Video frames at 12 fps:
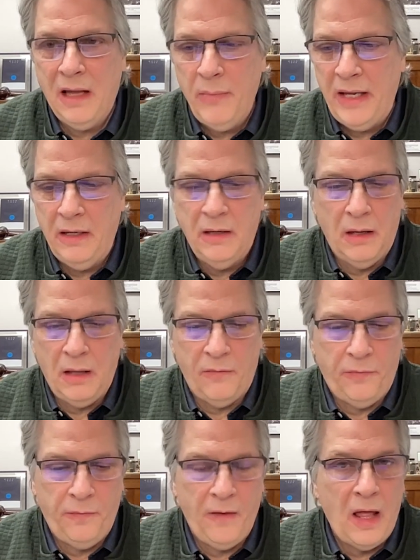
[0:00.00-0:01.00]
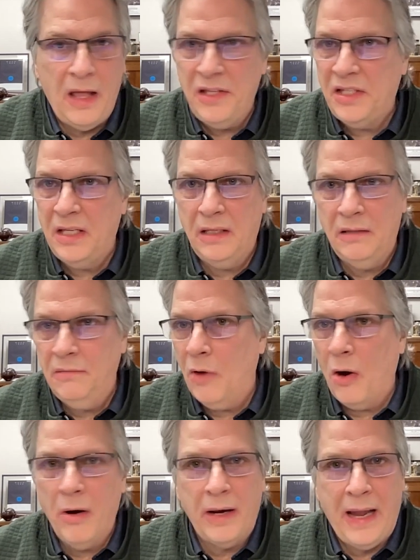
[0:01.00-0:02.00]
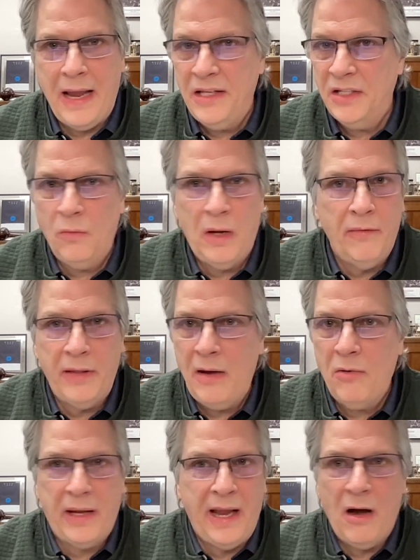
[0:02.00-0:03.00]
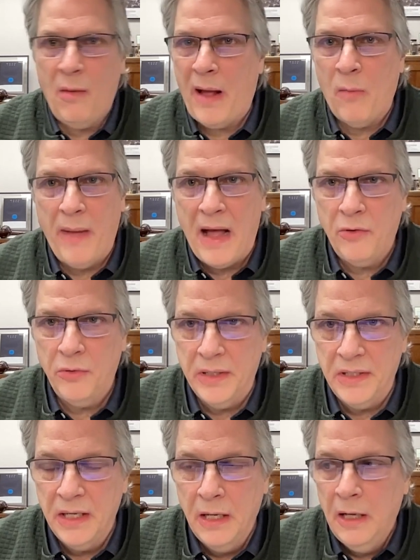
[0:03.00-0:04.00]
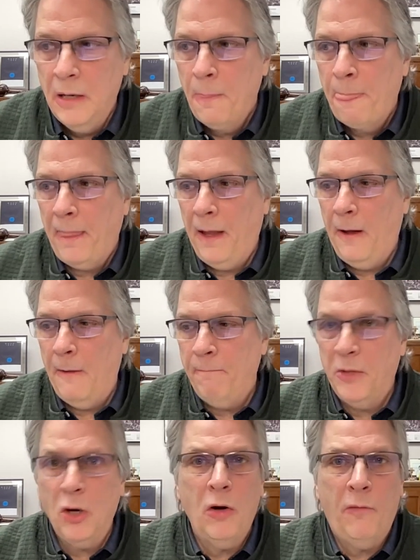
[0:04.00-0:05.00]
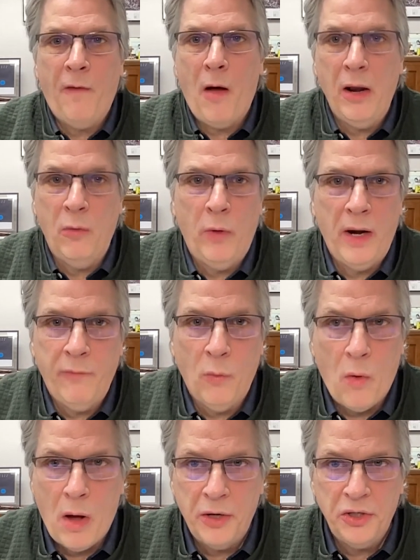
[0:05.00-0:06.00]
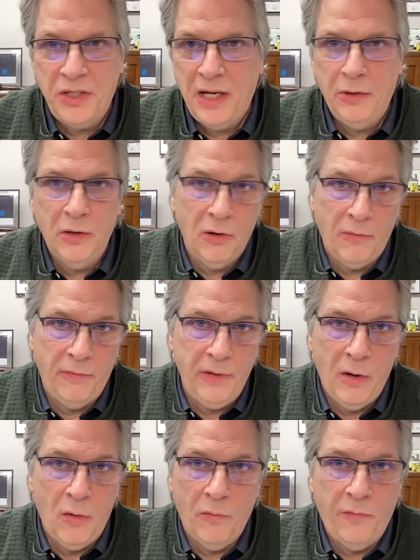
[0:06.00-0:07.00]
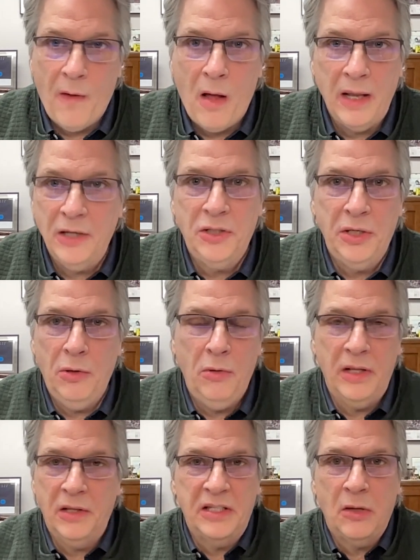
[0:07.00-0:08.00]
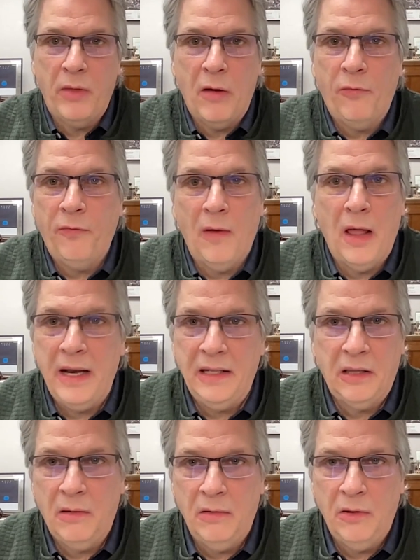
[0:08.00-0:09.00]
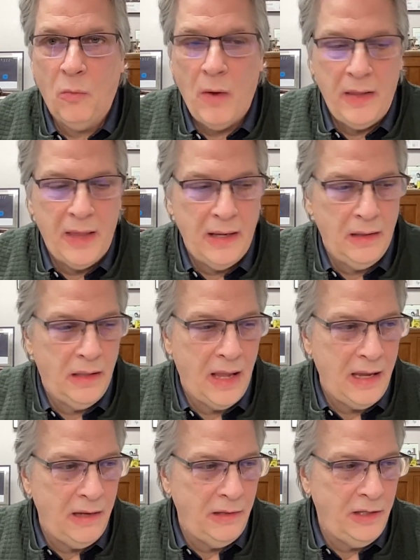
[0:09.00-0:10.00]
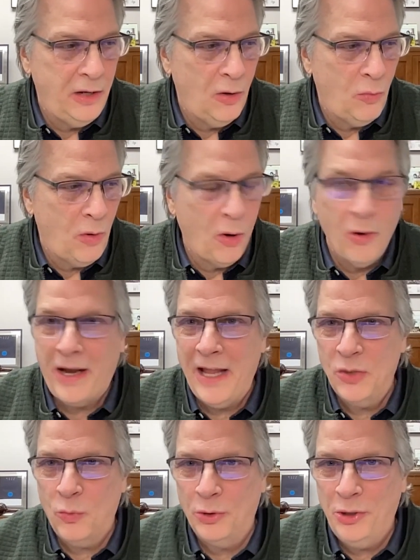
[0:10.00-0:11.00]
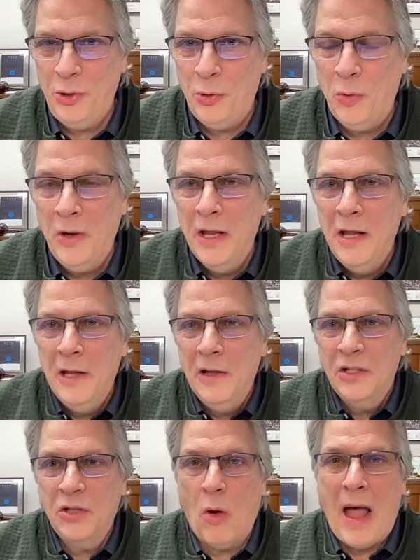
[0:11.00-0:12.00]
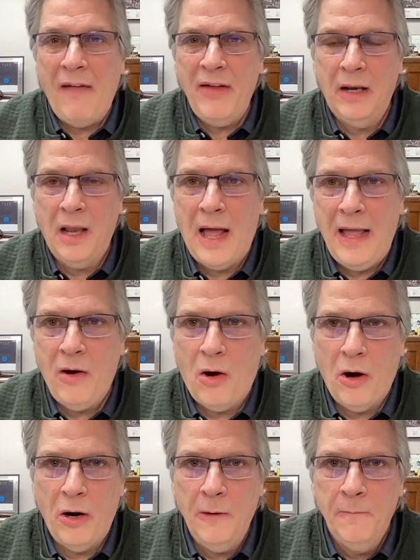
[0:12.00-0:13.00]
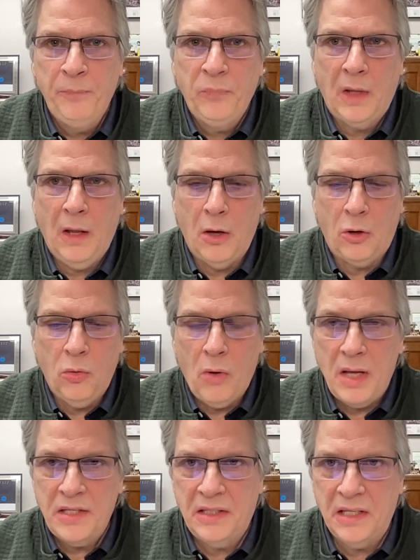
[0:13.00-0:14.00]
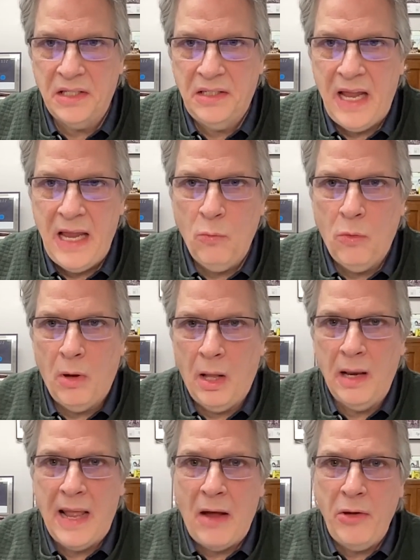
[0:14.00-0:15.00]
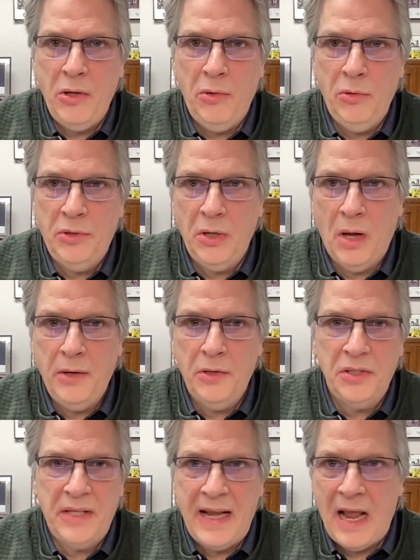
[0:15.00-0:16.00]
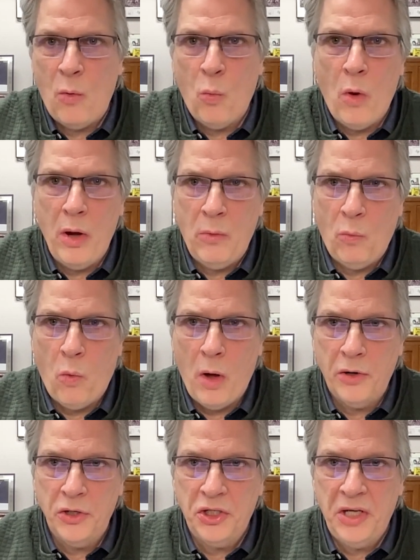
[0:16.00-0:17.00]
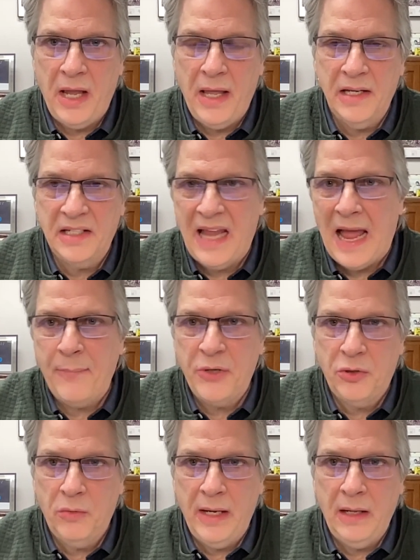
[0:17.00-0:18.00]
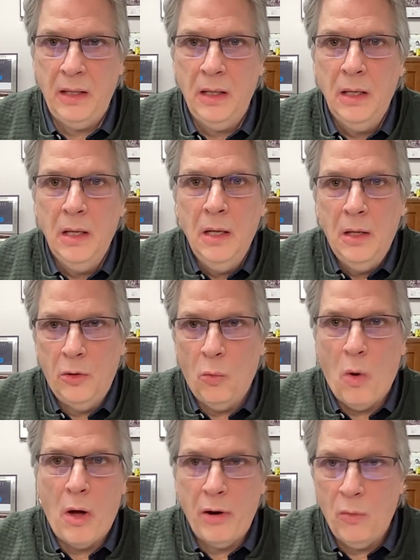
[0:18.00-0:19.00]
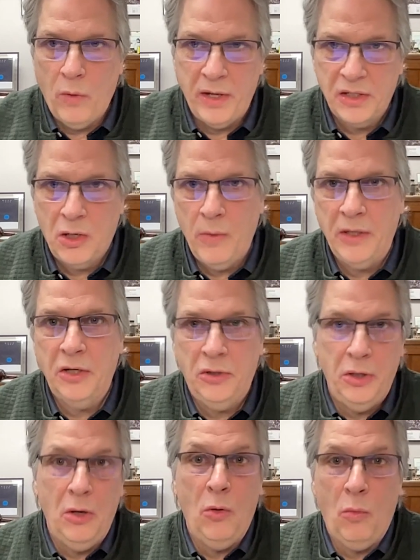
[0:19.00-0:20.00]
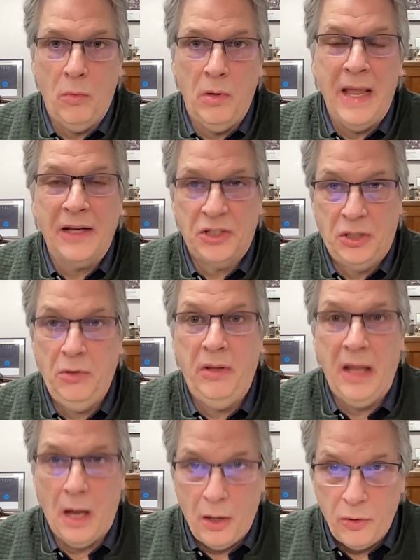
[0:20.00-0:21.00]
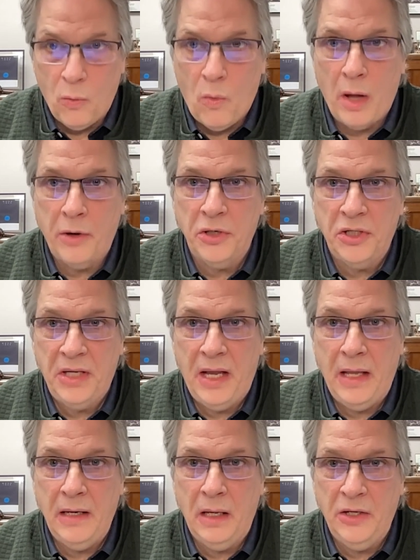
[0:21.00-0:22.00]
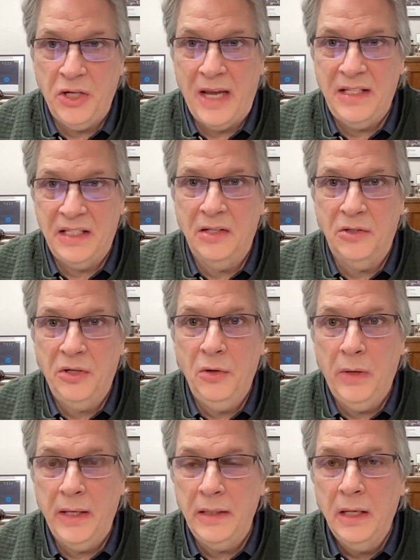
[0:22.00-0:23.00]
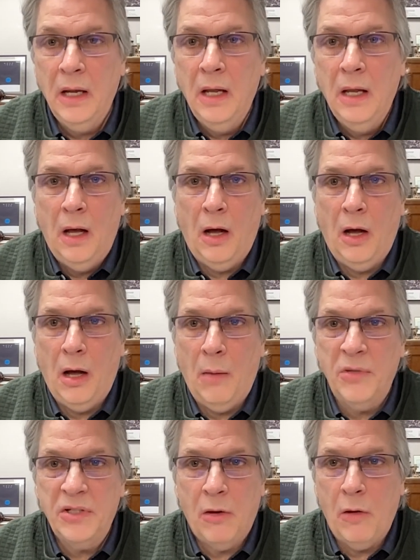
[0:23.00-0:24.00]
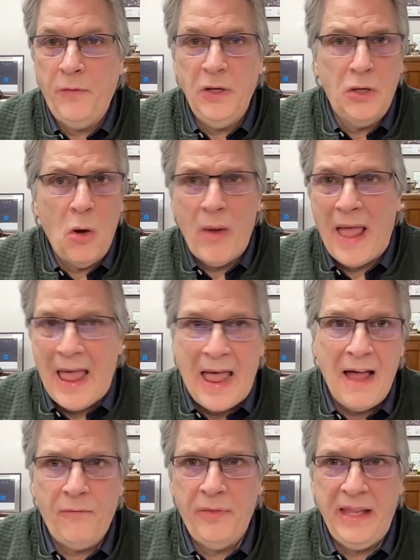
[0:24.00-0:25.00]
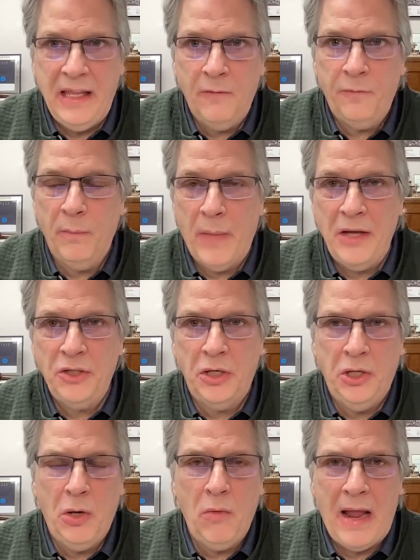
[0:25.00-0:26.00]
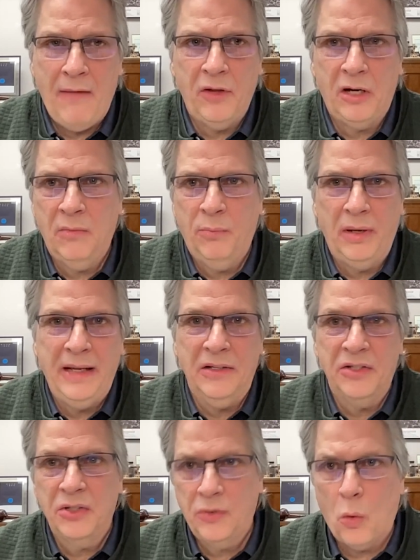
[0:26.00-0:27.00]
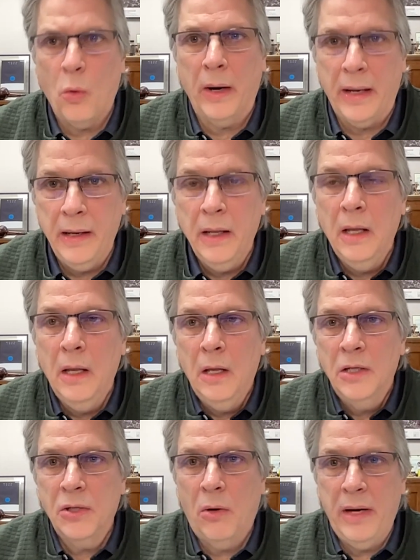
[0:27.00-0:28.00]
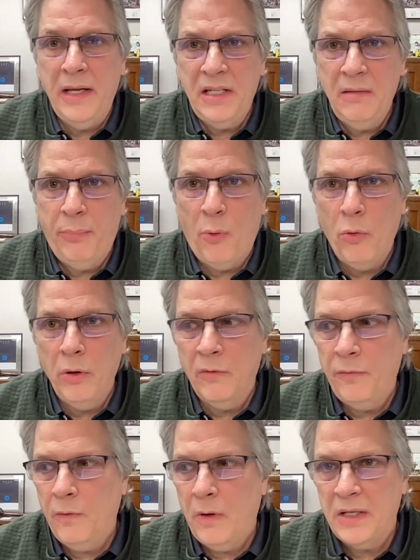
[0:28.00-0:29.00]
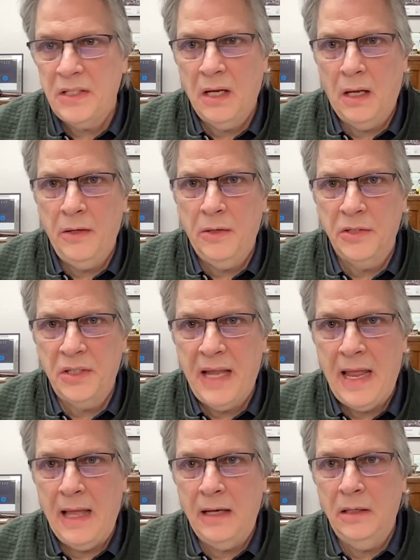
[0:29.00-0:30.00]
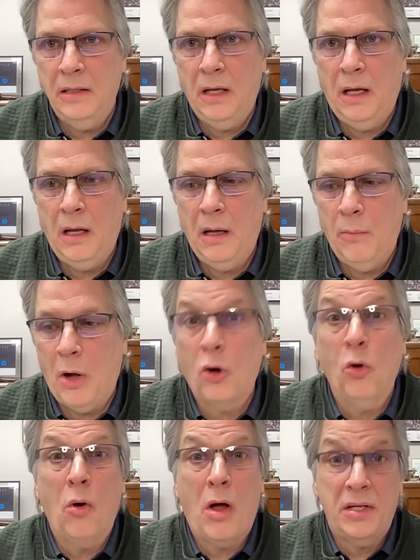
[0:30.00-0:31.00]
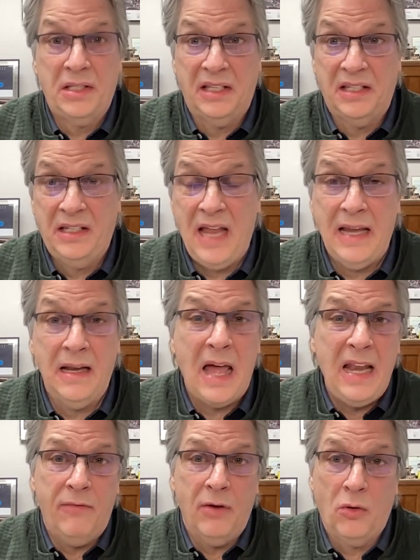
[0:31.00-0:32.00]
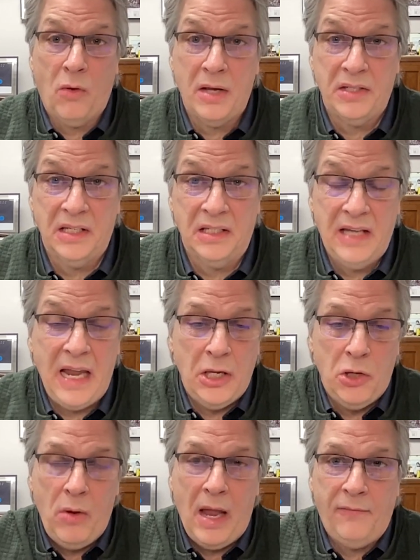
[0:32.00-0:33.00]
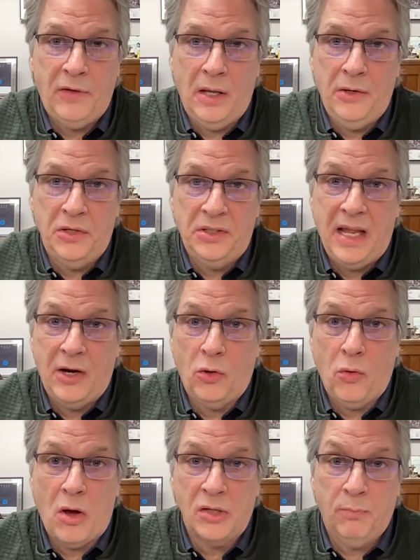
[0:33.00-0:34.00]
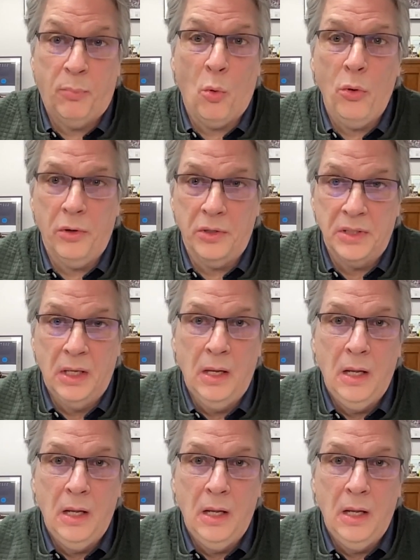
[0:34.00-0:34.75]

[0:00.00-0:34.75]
I mean, floods and hurricanes and whatever, they don't care about boundaries. They're going to fall in whatever watershed they're going to, fall into, and so they'll flood it the way they hurricanes will do. So having LIDAR across the state will allow you to understand how one watershed is capturing the water and what it's going to do next to the other watershed adjacent to it. So if you don't have the information, you don't have the complete story. So it is important for us to understand across the state, not even across the state, you have to understand across borders.